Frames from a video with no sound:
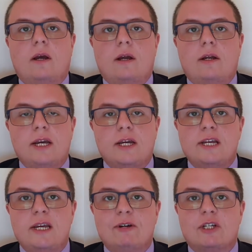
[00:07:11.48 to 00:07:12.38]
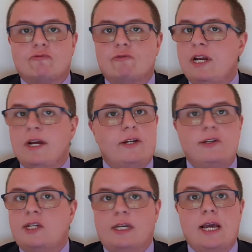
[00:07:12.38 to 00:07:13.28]
Nicodemus really
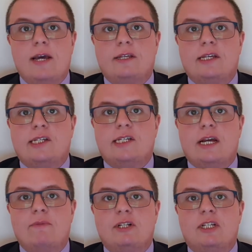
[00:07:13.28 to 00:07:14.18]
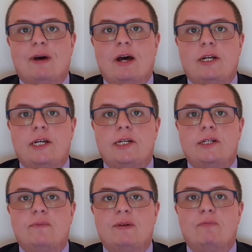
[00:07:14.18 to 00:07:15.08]
doesn't get this statement about needing
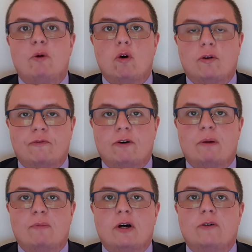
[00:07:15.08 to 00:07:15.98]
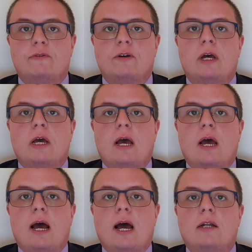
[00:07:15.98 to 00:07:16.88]
to be born from above
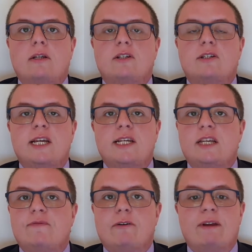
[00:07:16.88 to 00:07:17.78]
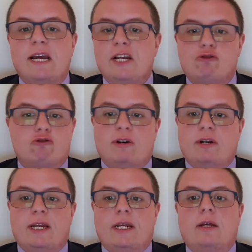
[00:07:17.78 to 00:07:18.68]
and takes it very
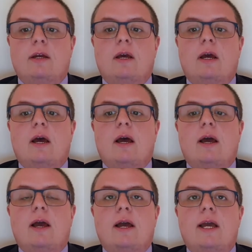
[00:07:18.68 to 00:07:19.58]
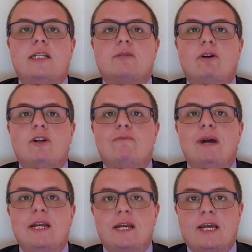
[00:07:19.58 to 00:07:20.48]
literally. It's one of
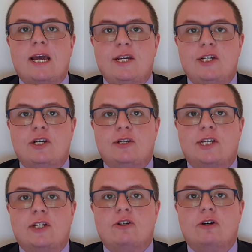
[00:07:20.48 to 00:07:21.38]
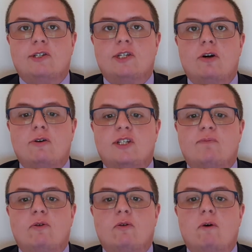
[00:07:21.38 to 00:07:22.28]
many occasions in John's
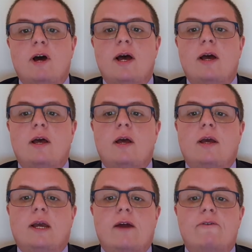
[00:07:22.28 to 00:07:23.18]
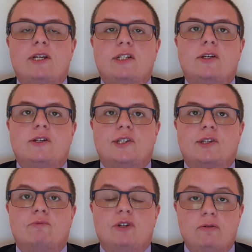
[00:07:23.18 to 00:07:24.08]
Gospel where characters
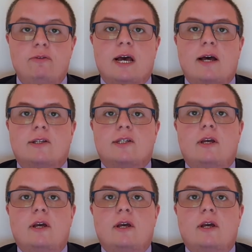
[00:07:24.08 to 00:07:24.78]
do that.